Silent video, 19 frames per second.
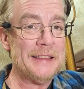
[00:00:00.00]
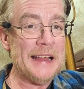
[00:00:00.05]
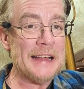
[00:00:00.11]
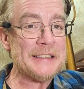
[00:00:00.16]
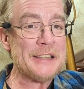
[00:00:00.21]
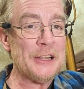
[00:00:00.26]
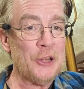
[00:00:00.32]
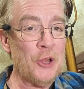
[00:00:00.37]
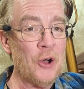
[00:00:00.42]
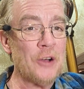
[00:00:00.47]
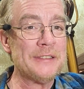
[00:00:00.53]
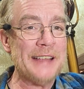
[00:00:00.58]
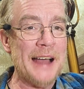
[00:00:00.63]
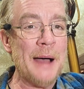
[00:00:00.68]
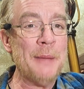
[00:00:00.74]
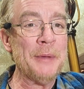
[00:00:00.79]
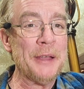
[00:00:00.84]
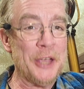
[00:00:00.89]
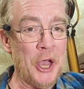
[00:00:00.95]
that's a long
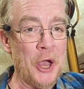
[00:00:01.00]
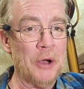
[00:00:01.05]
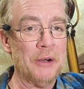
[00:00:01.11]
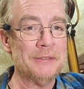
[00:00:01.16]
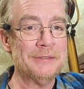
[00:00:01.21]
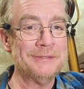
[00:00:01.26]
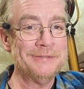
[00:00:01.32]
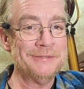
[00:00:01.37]
time ago.